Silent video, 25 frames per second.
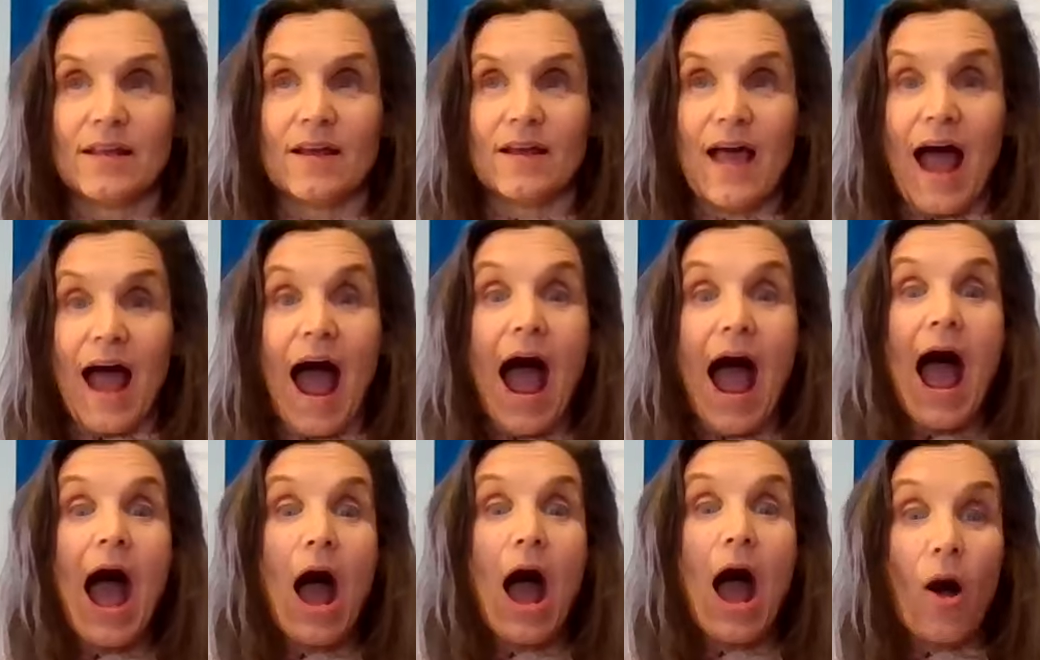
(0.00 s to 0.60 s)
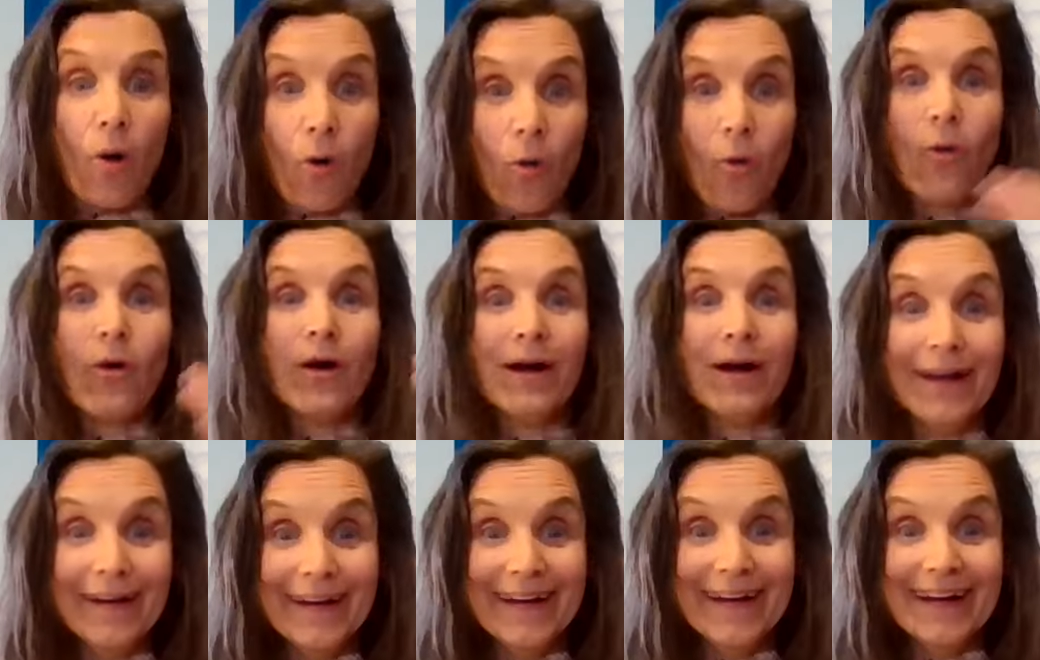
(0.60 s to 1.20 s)
how
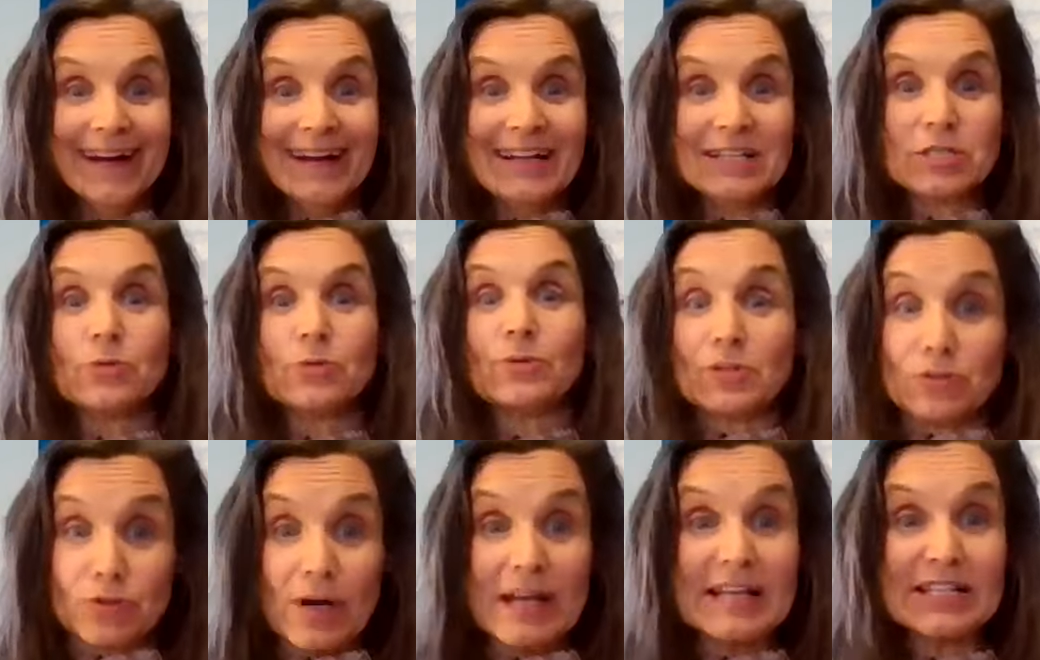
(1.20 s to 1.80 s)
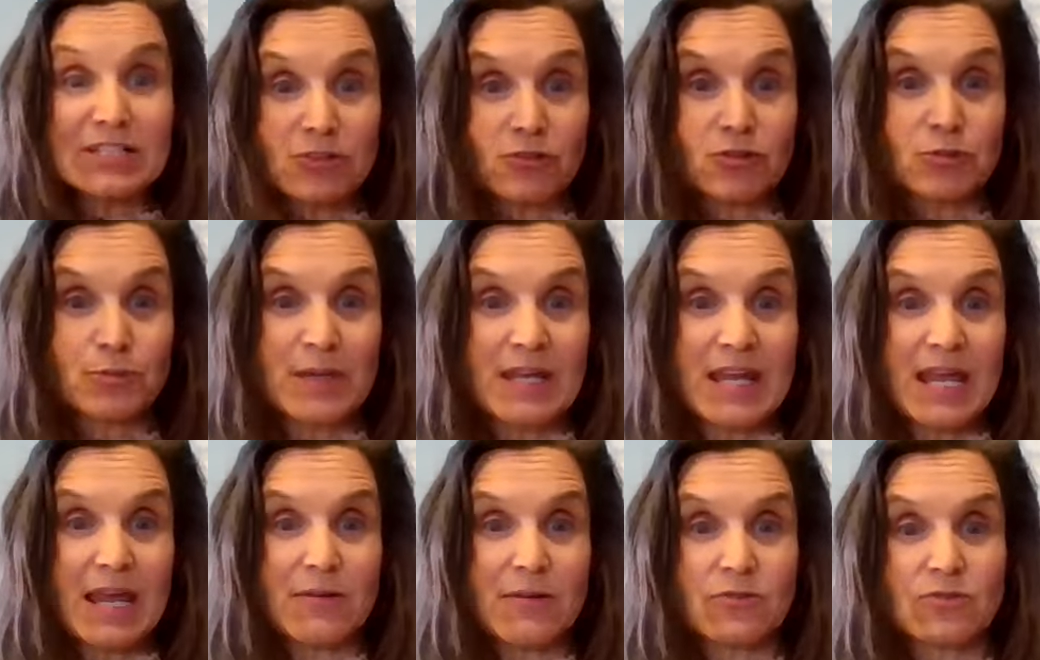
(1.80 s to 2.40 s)
to address those
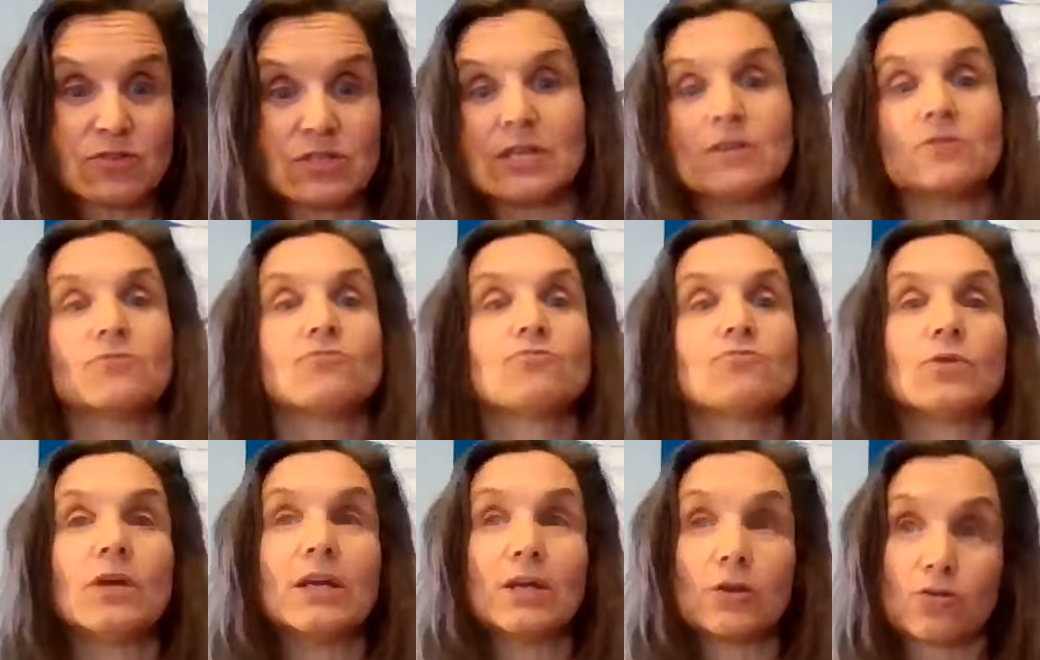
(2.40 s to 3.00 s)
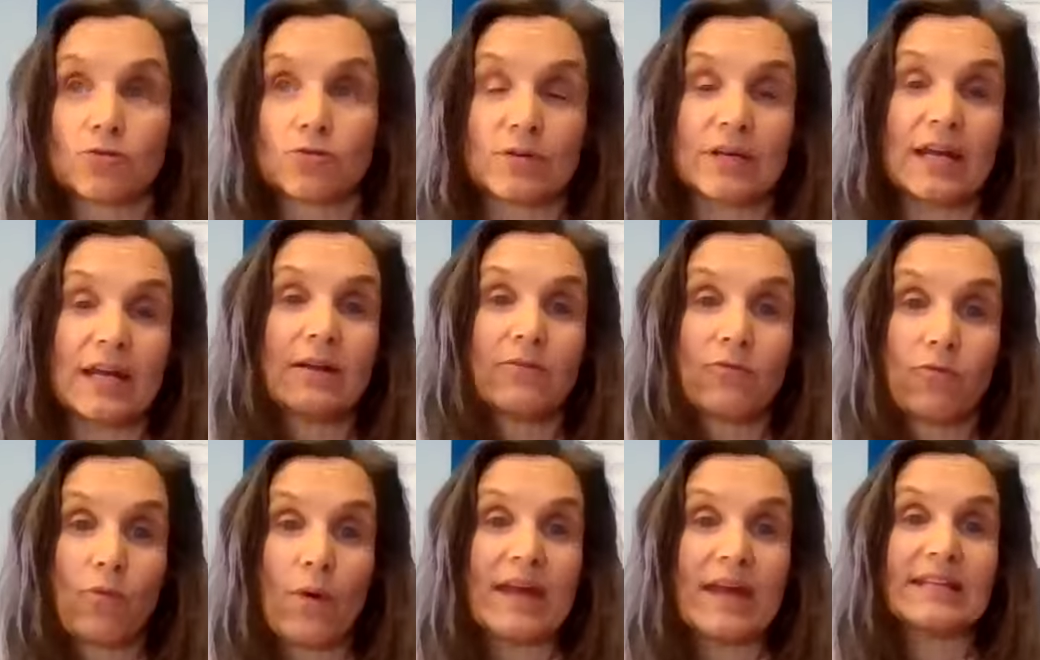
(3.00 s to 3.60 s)
behaviors in
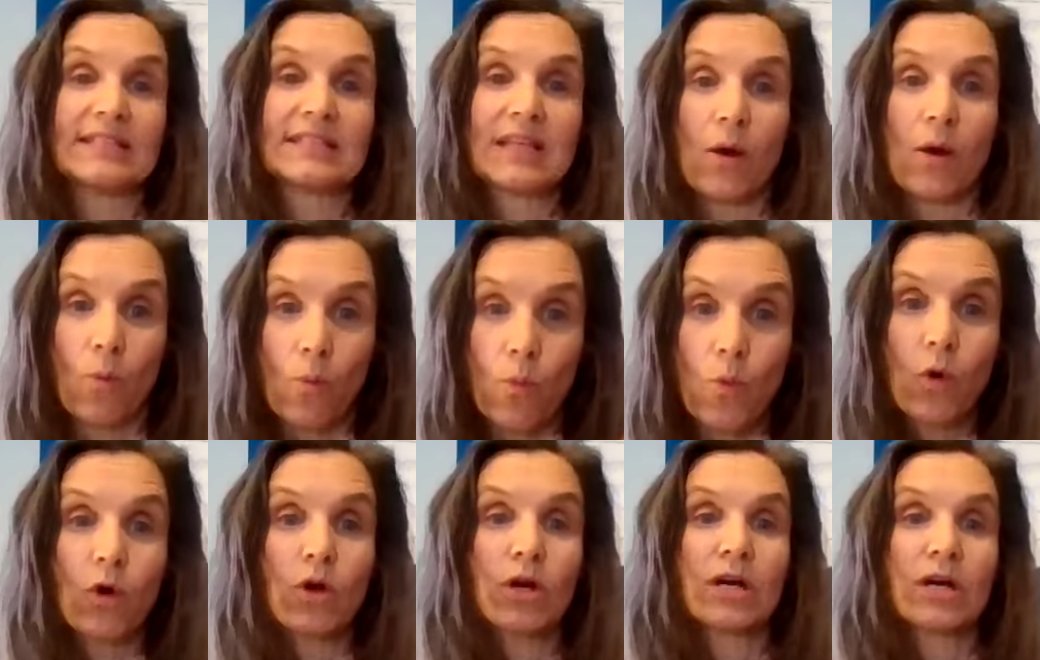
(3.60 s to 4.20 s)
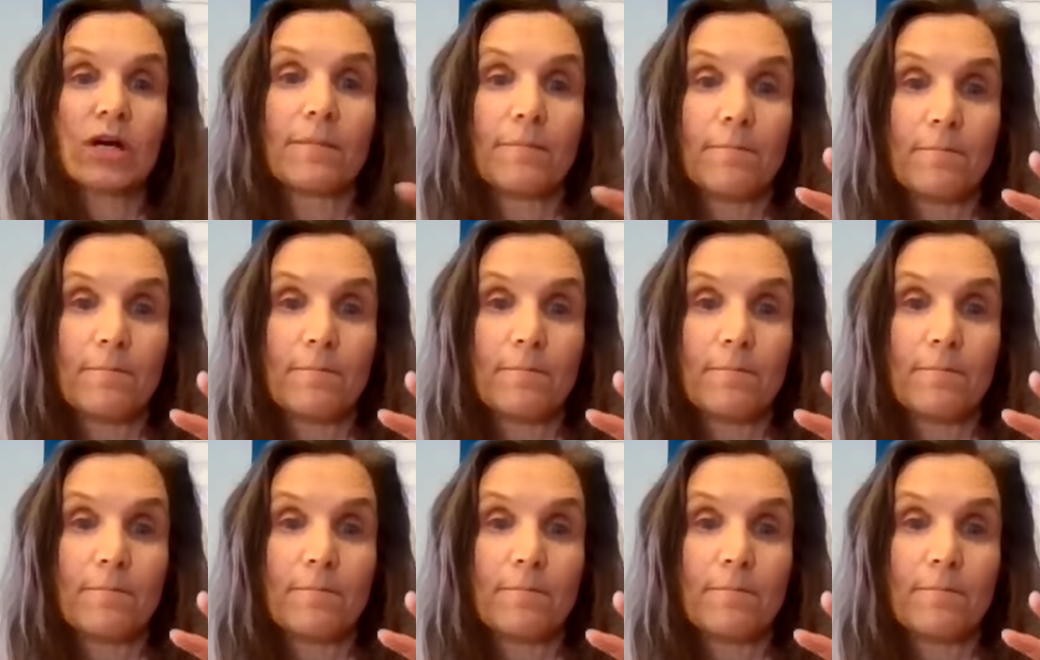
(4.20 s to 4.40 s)
creative ways that work